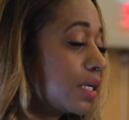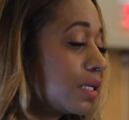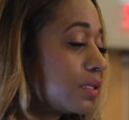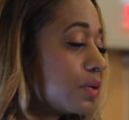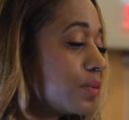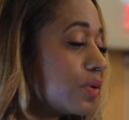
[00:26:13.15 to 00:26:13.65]

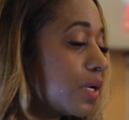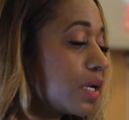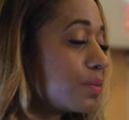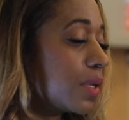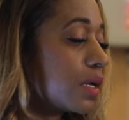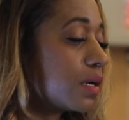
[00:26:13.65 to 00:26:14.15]
So when you get up
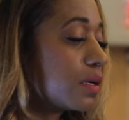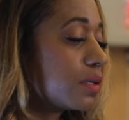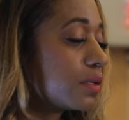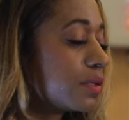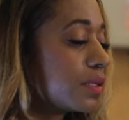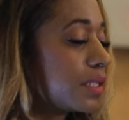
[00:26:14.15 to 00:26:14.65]
there,
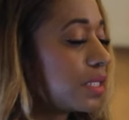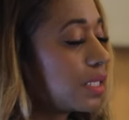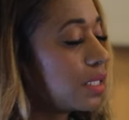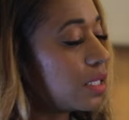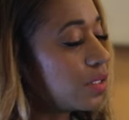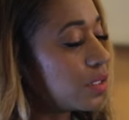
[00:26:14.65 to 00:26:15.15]

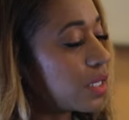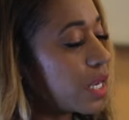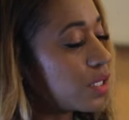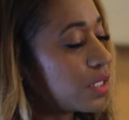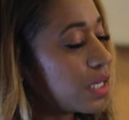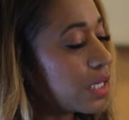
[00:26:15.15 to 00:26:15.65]
let your light
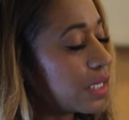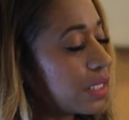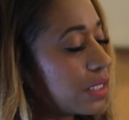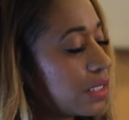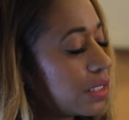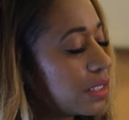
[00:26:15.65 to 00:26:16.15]
shine.
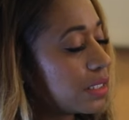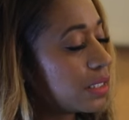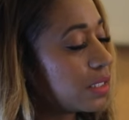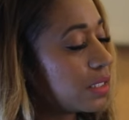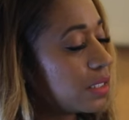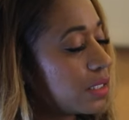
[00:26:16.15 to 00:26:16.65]

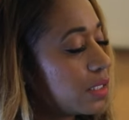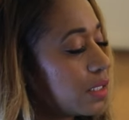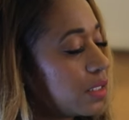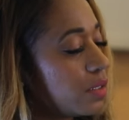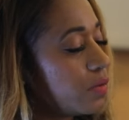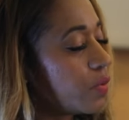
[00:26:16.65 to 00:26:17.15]

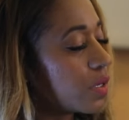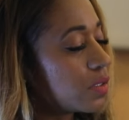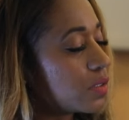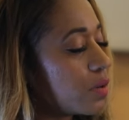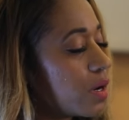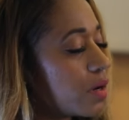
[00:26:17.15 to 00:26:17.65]
You work so
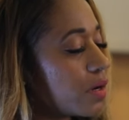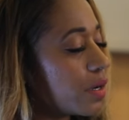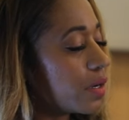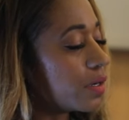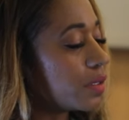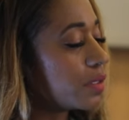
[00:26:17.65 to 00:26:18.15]
hard.
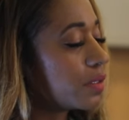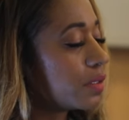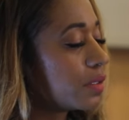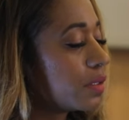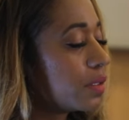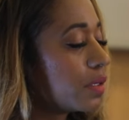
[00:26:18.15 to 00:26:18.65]

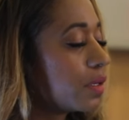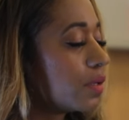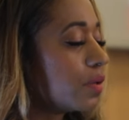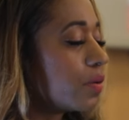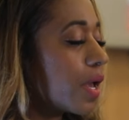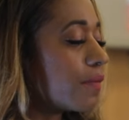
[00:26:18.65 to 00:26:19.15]
You
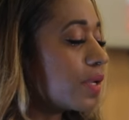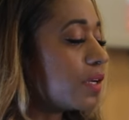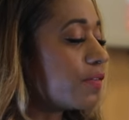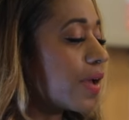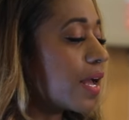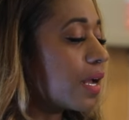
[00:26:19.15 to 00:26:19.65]
have a
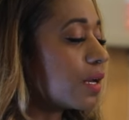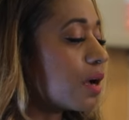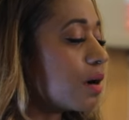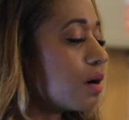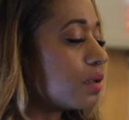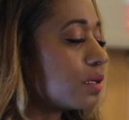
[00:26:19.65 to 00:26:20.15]
divine
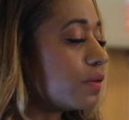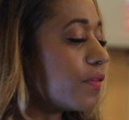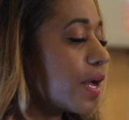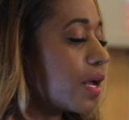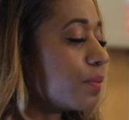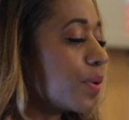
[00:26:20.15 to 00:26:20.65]
call, a
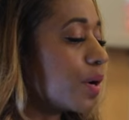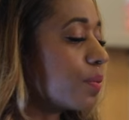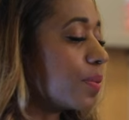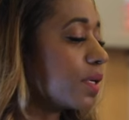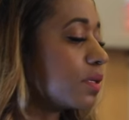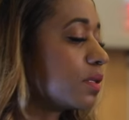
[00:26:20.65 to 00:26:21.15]
divine
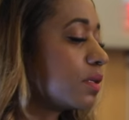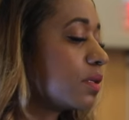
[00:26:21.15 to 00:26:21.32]
purpose.